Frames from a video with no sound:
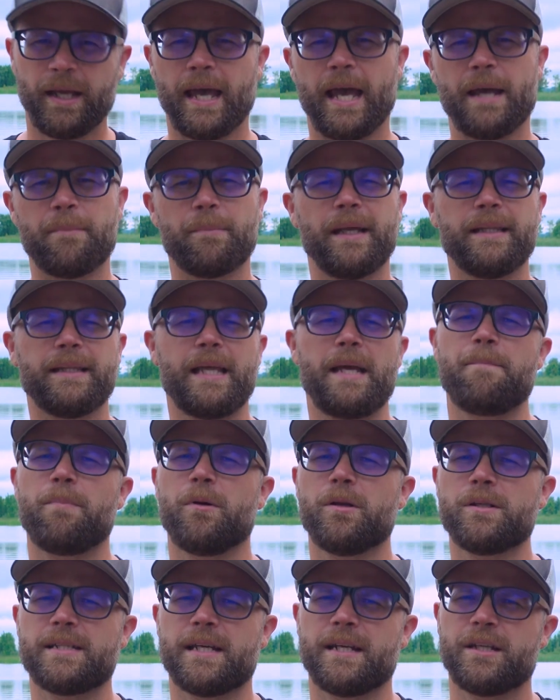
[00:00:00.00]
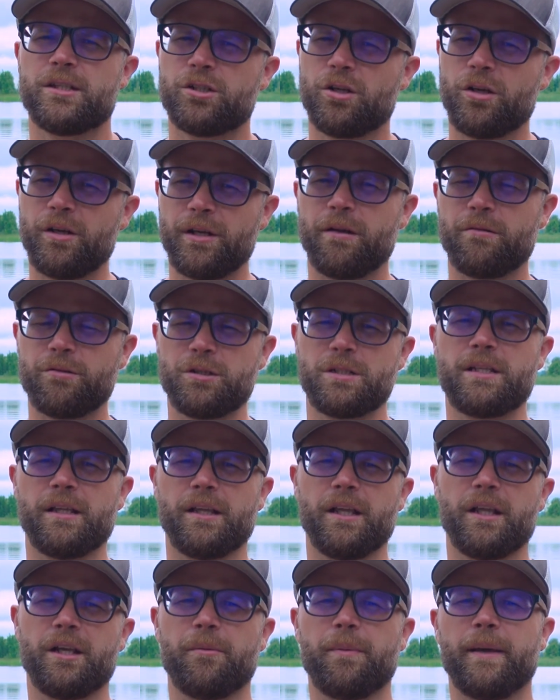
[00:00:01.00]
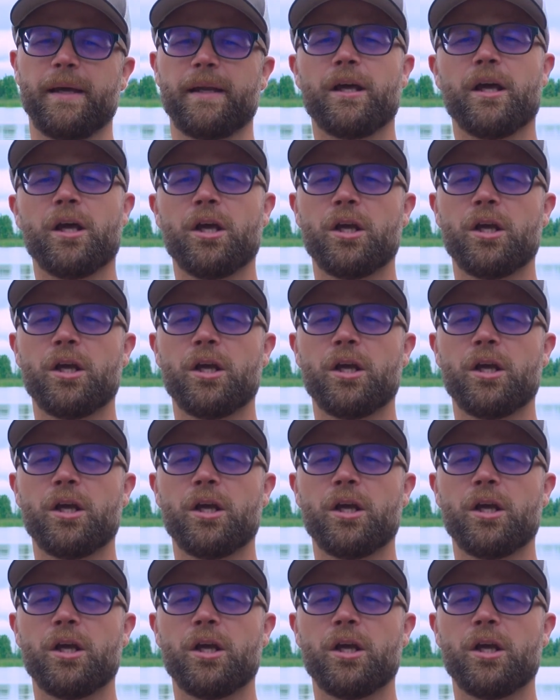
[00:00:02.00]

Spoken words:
and my Lightburn settings turned down just a little bit,